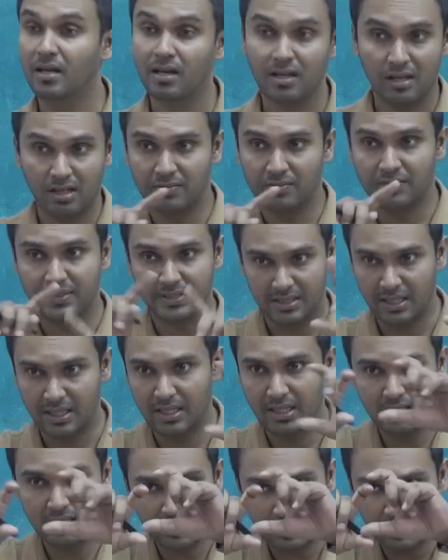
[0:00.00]
Now the first thing
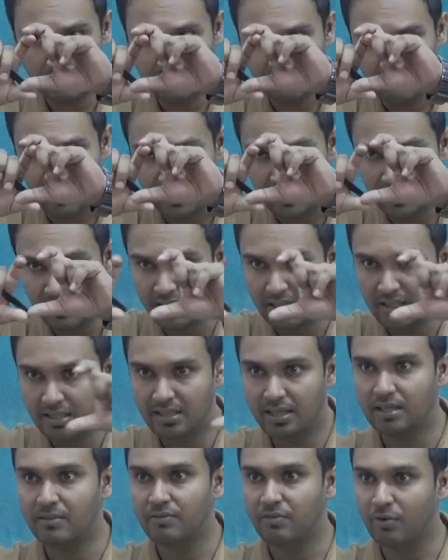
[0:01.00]
is finding
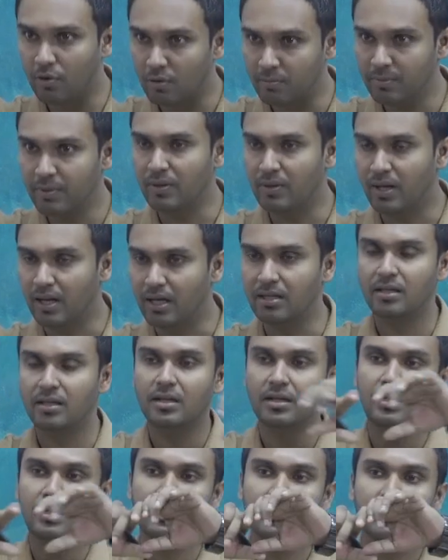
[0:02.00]
that formula.
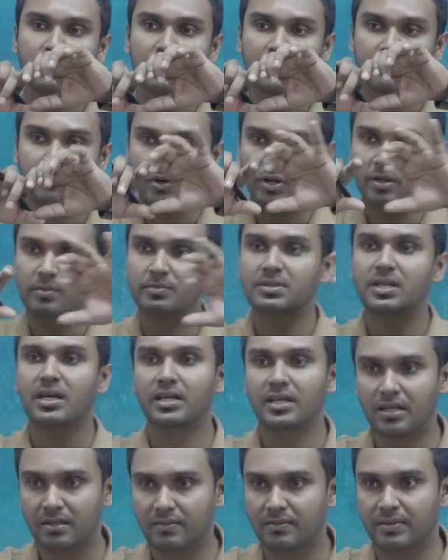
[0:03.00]
The volumes are
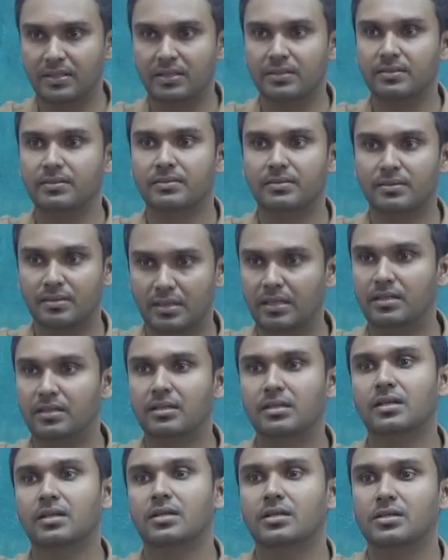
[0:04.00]
equal, right?
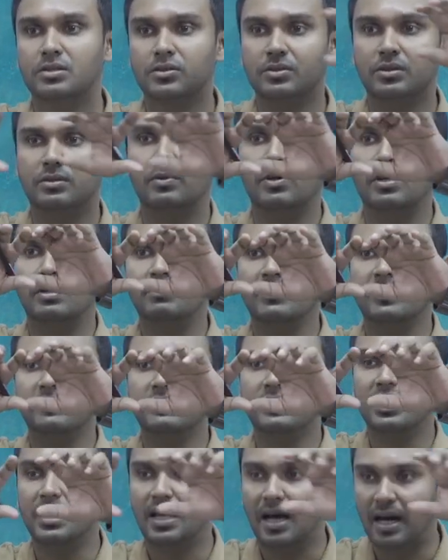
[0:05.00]
So the volume of
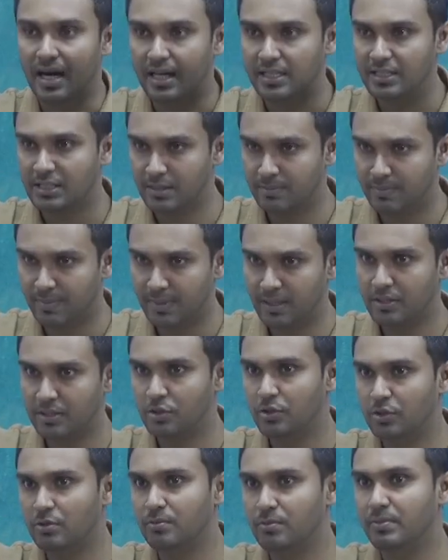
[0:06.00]
the large sphere
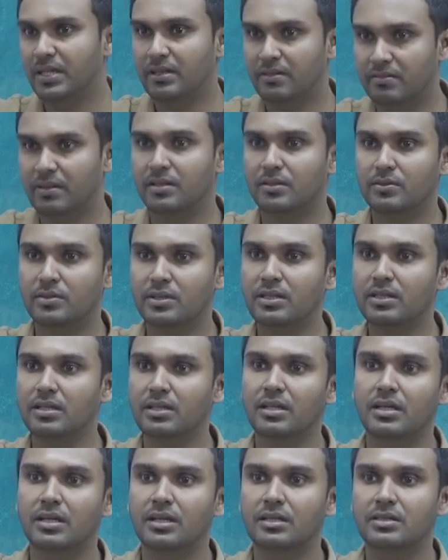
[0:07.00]
should be equal to the
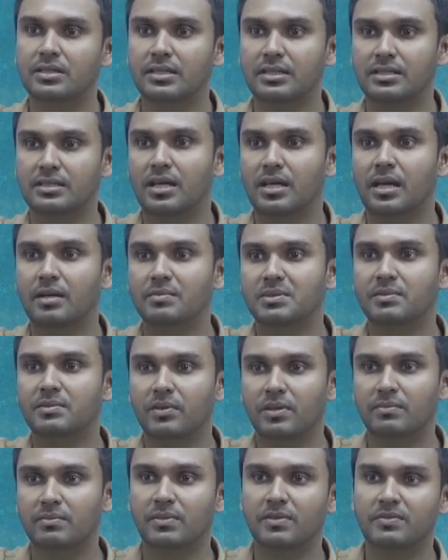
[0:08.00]
6 times the
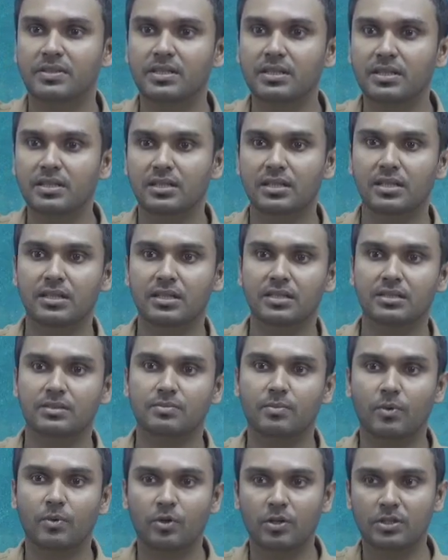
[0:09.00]
volume of the
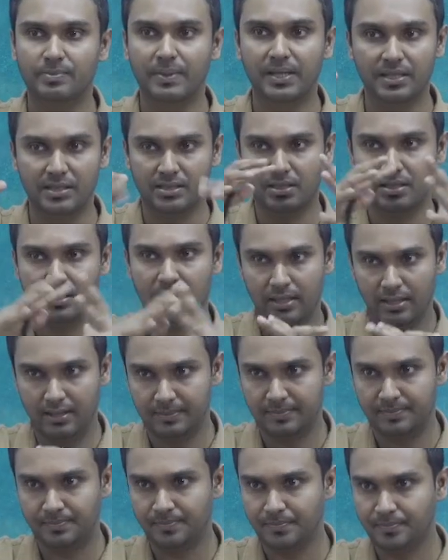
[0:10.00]
small spheres, right?
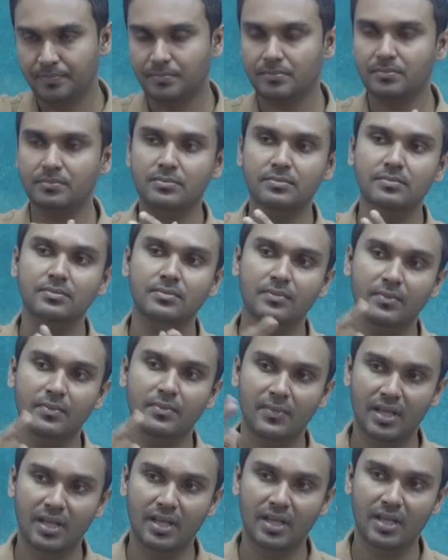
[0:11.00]

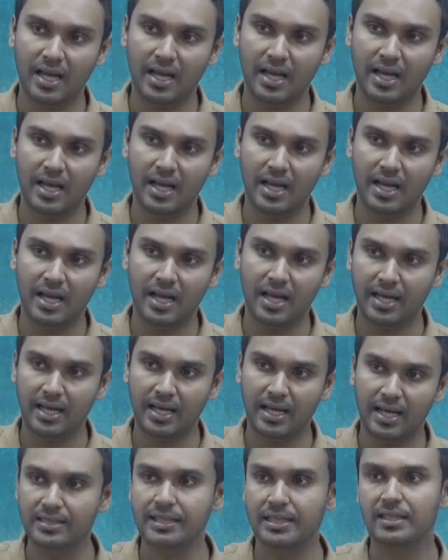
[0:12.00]
And the second thing that should
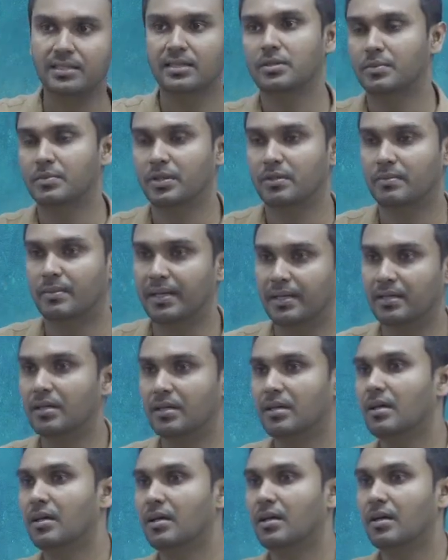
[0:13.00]
come to your mind,
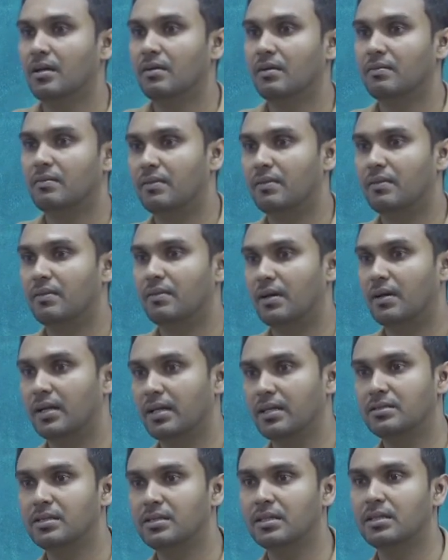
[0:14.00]
what is the
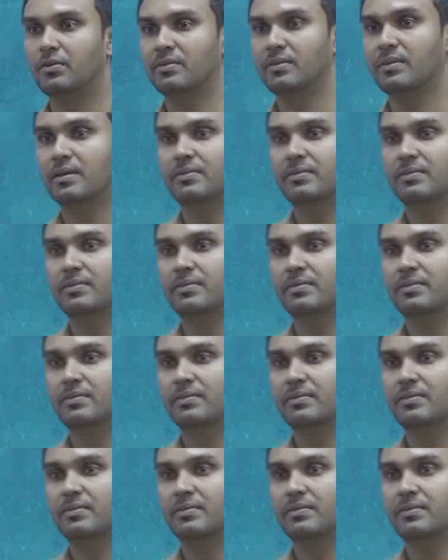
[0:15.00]
formula for